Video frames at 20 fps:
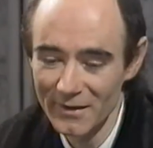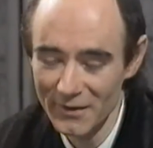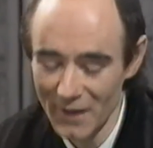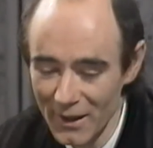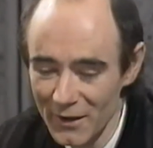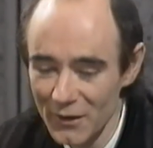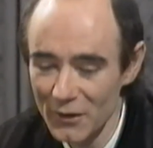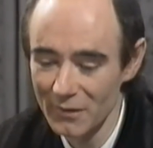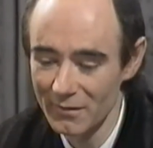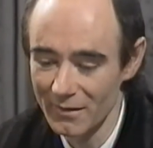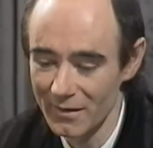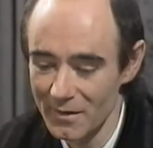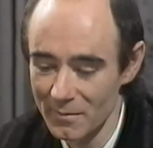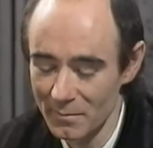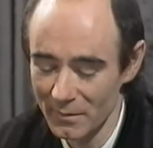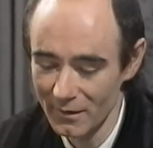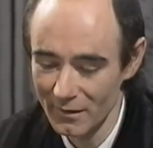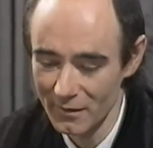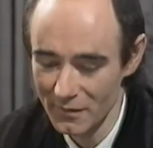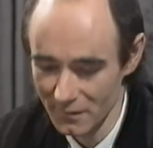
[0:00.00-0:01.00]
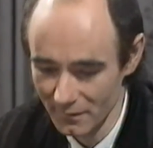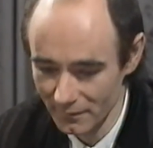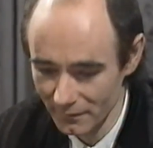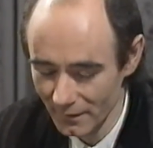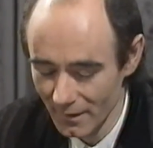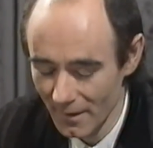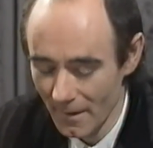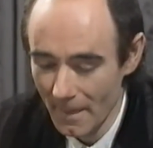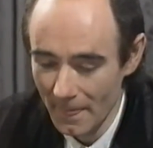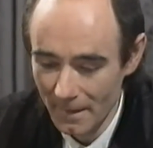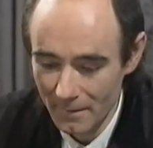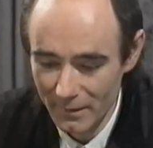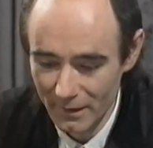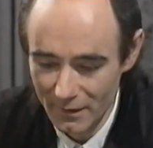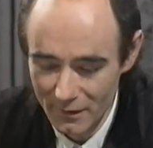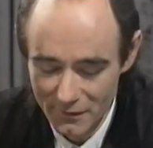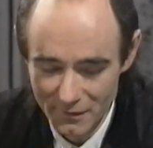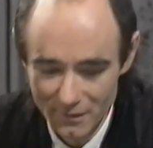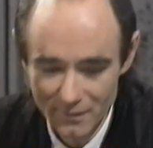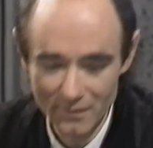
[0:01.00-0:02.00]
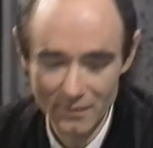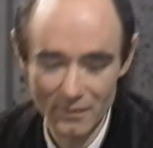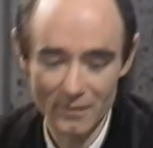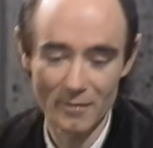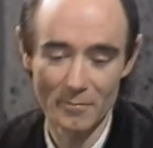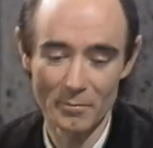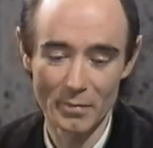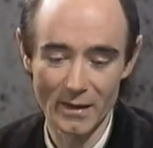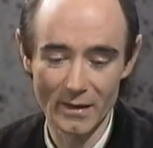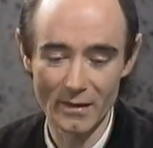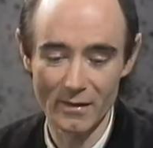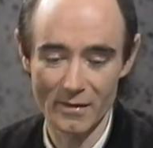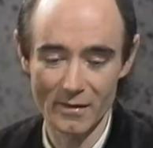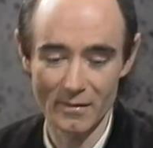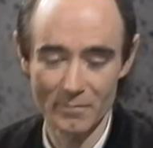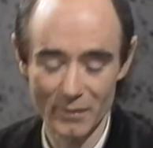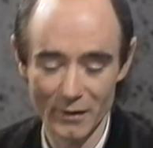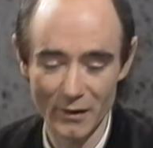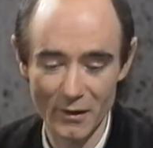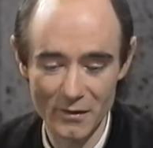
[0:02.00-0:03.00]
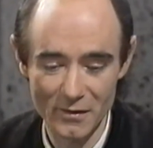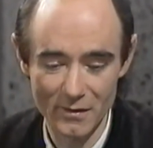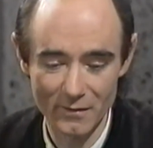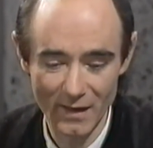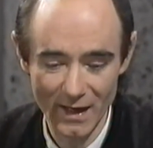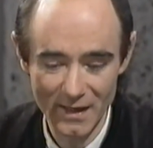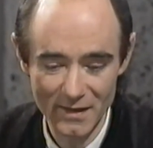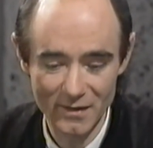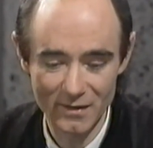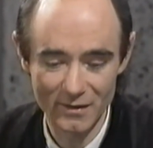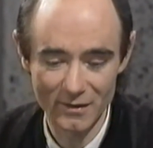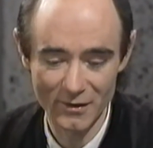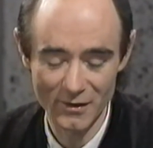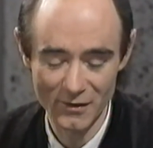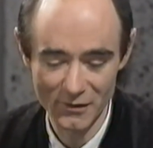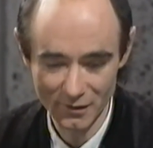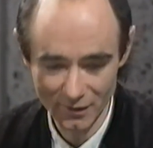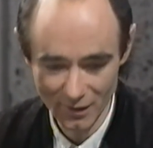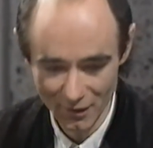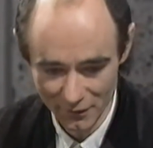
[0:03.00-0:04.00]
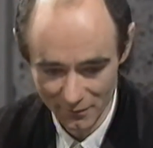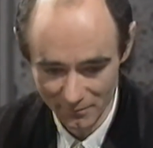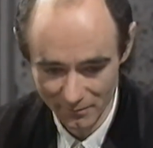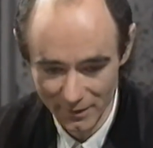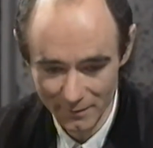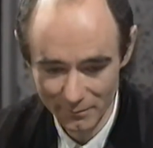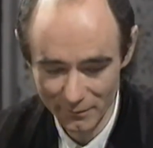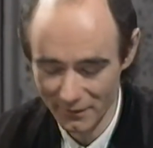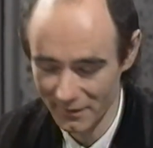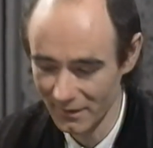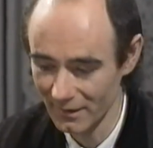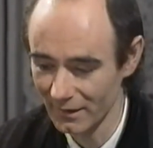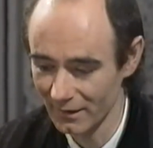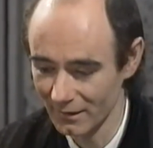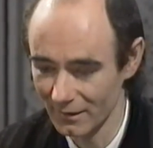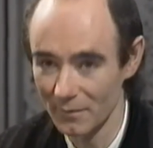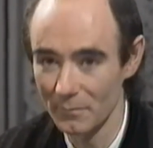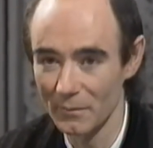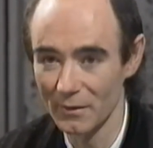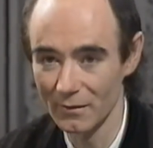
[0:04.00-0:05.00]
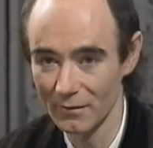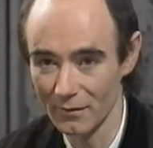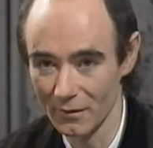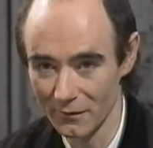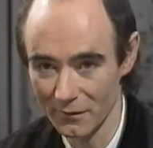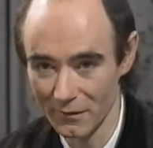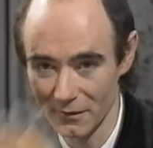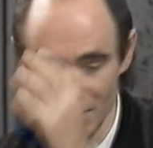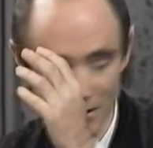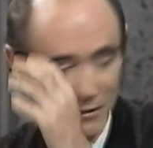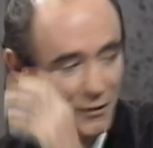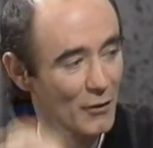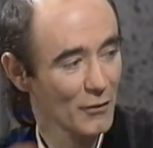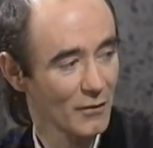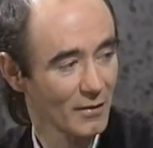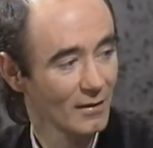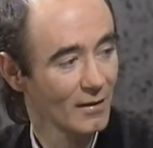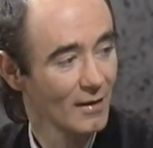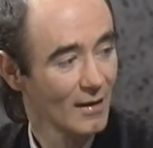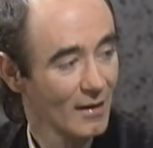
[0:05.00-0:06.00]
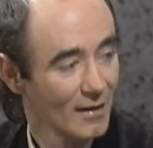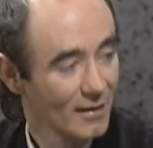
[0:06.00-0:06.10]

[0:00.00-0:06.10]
the danger is because of the Beatles and because of acid years ago and people thinking, I mean, you know, that they know the